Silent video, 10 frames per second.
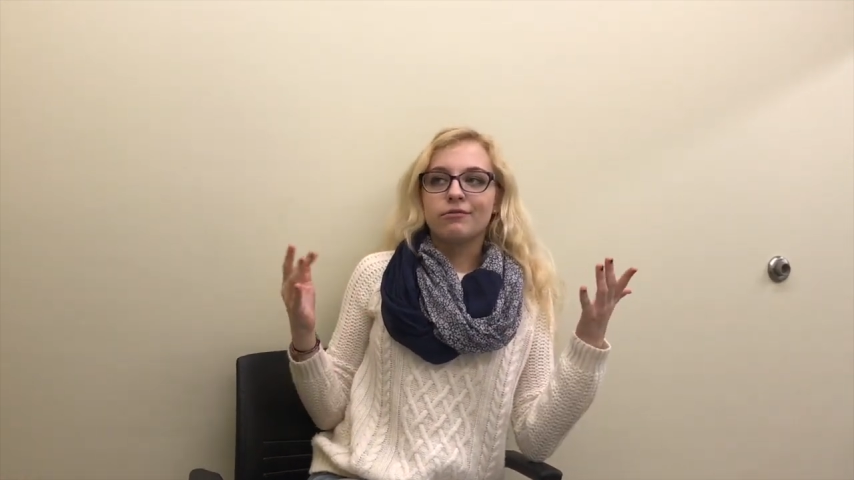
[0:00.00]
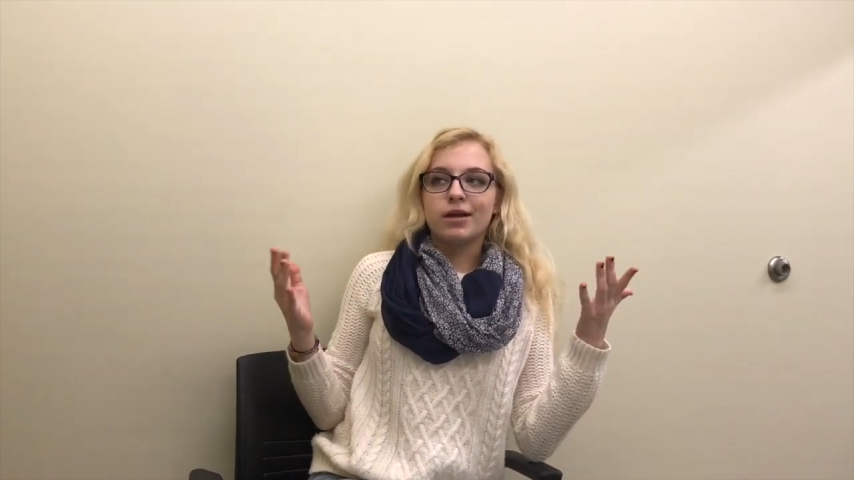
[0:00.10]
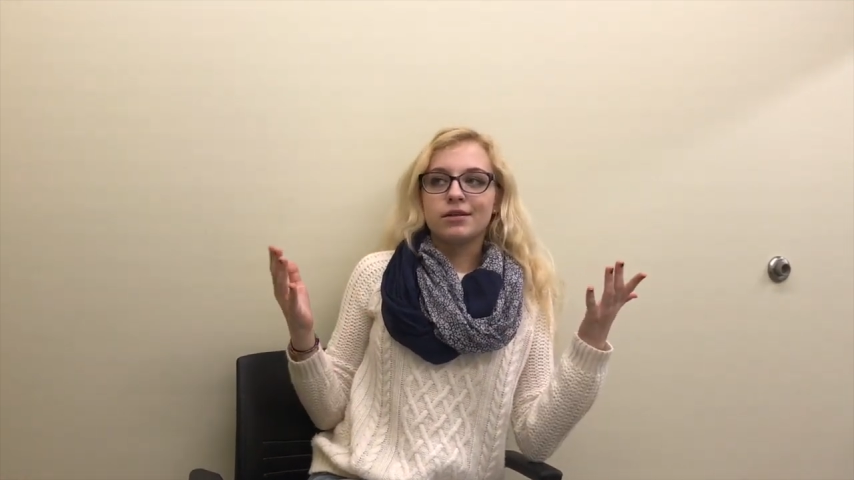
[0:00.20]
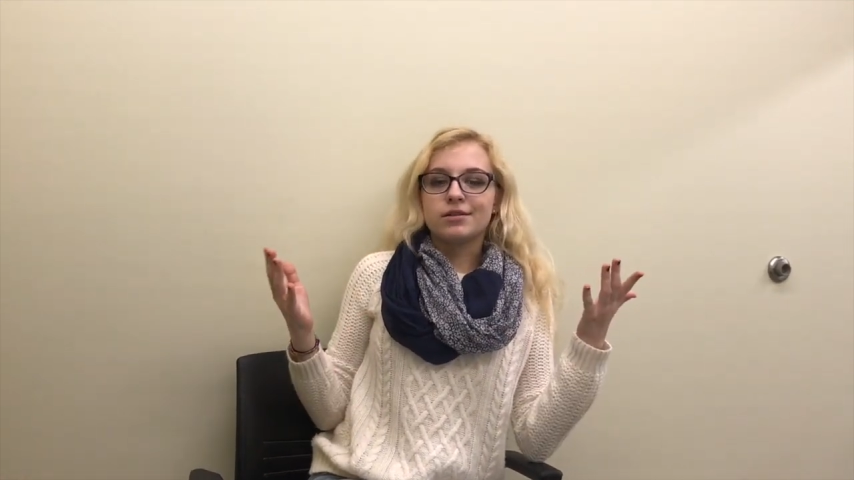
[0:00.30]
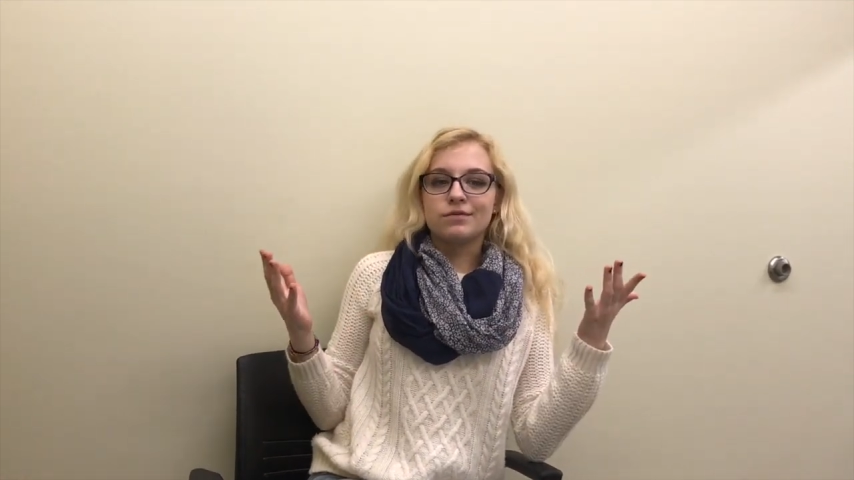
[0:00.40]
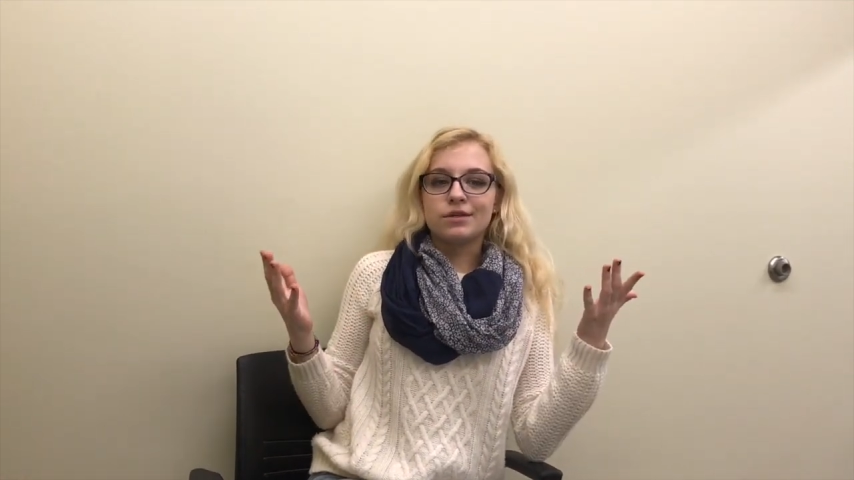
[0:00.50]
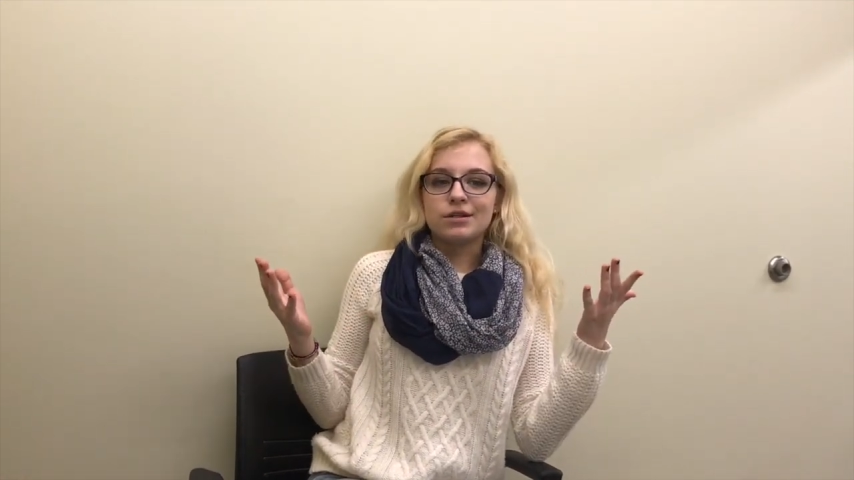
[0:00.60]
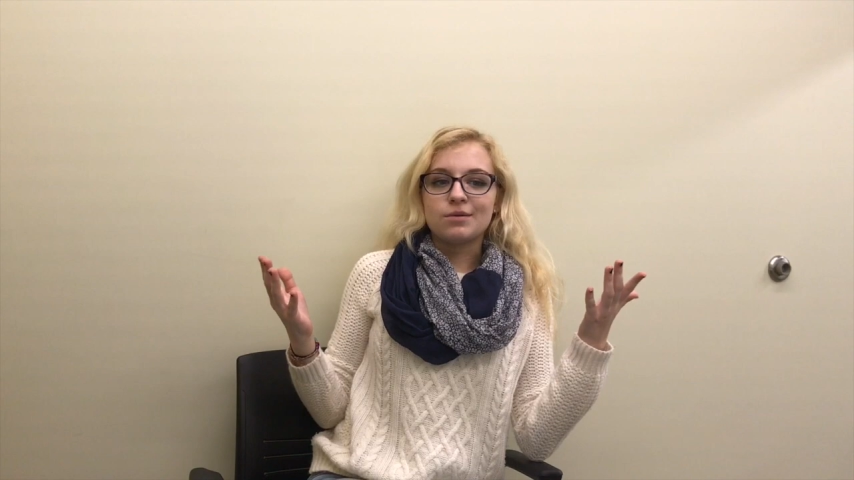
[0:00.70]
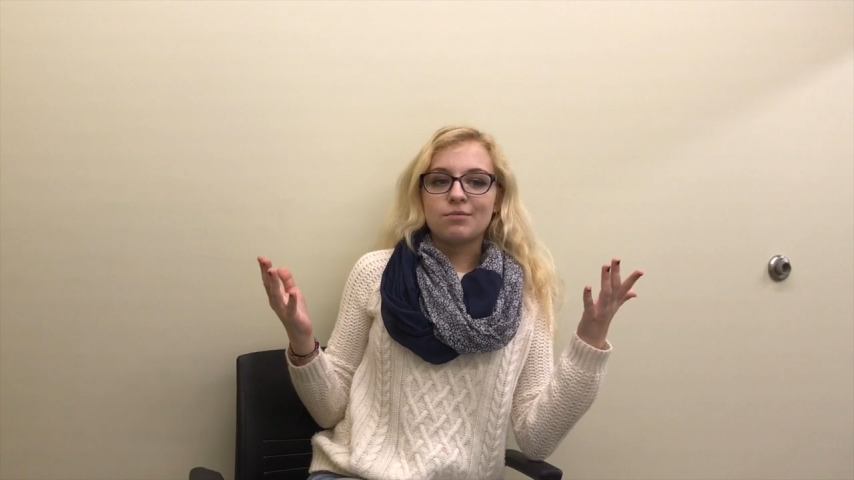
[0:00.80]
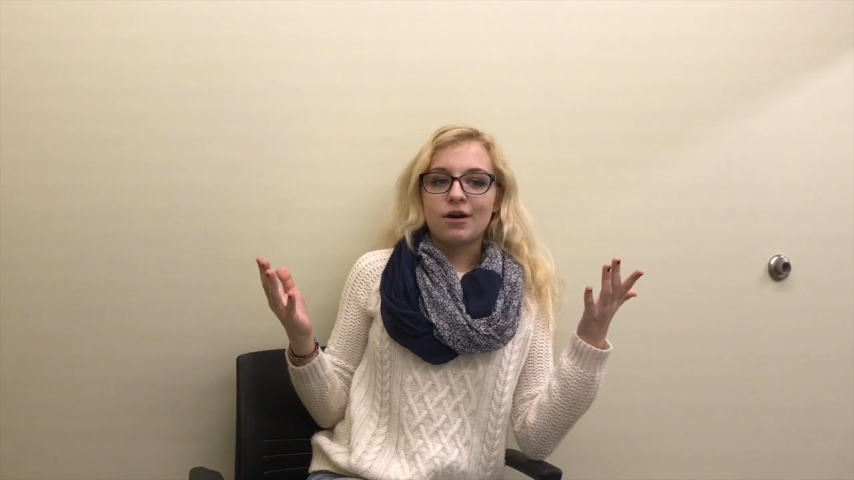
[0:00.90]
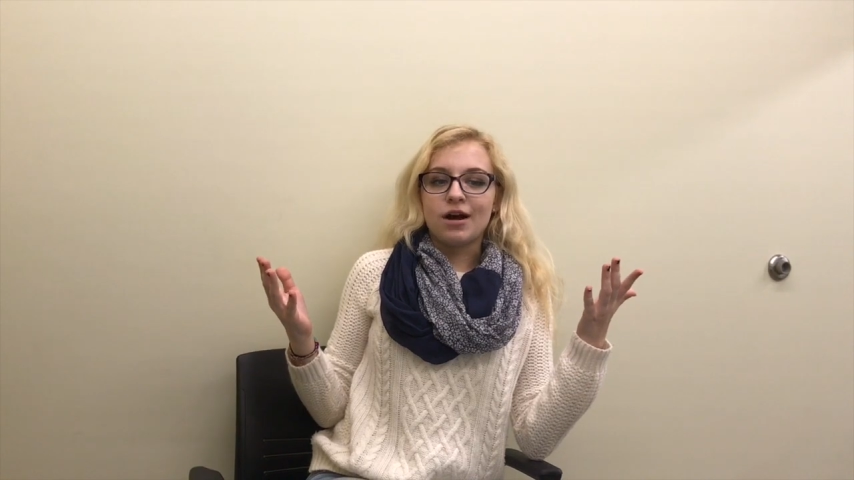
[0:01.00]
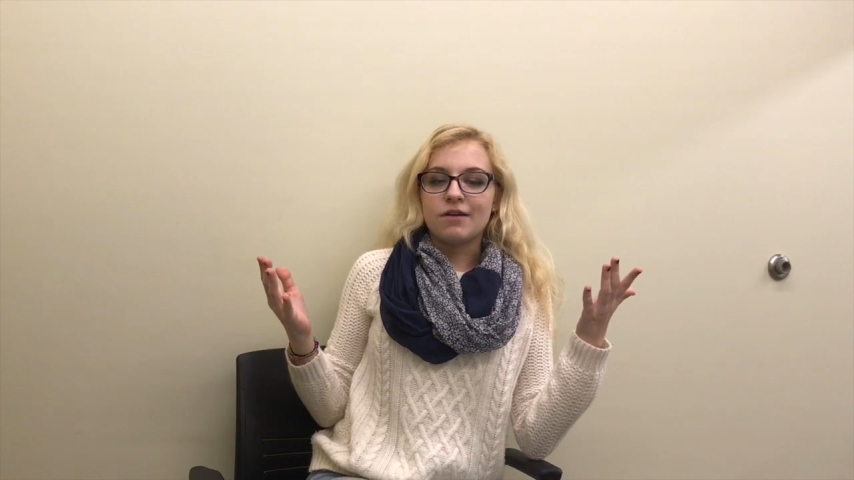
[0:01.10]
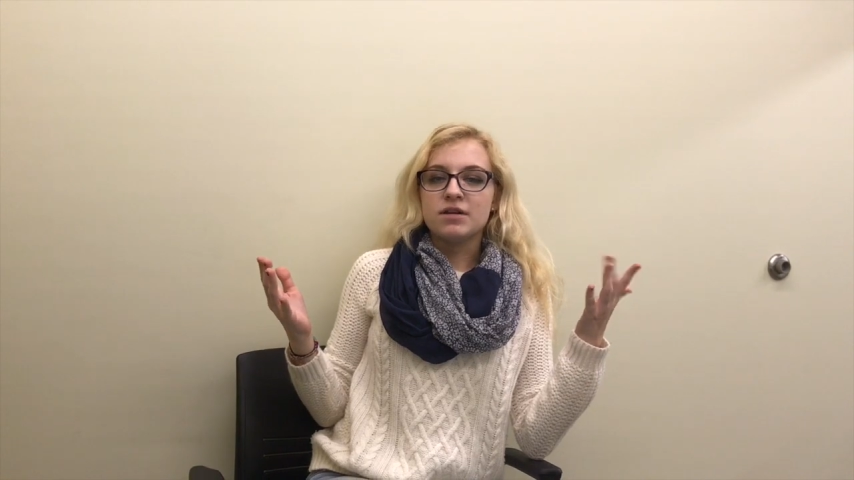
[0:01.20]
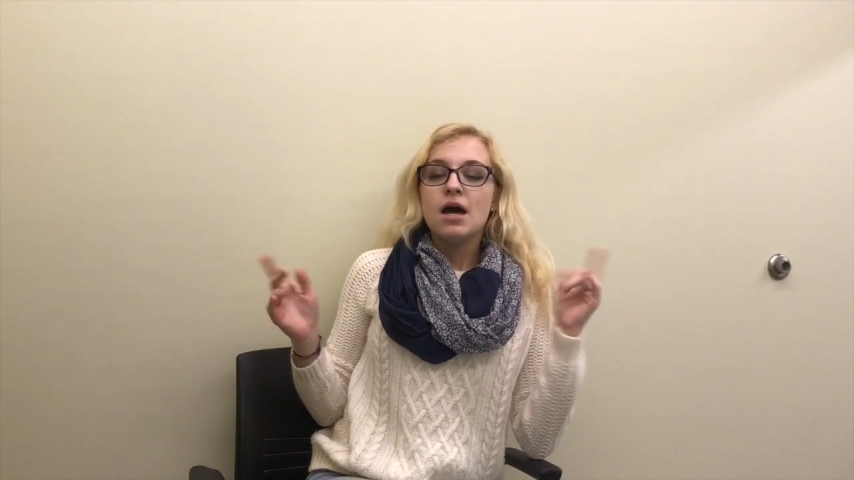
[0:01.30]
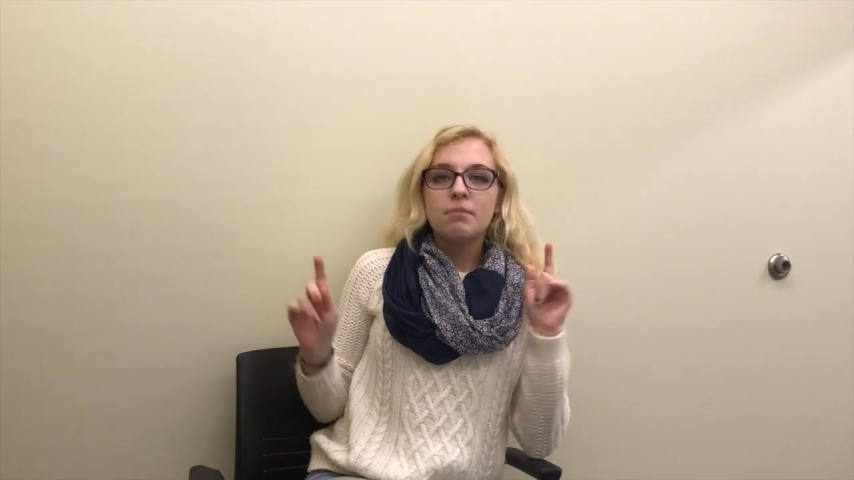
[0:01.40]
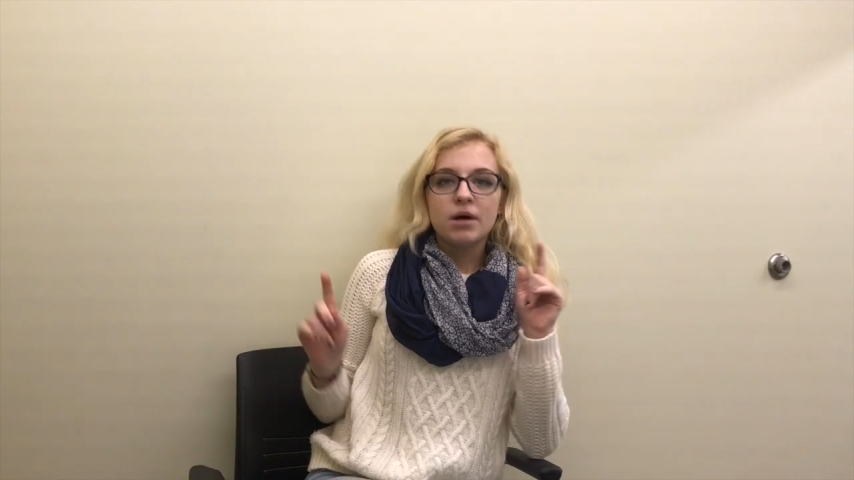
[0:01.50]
relatively deprived,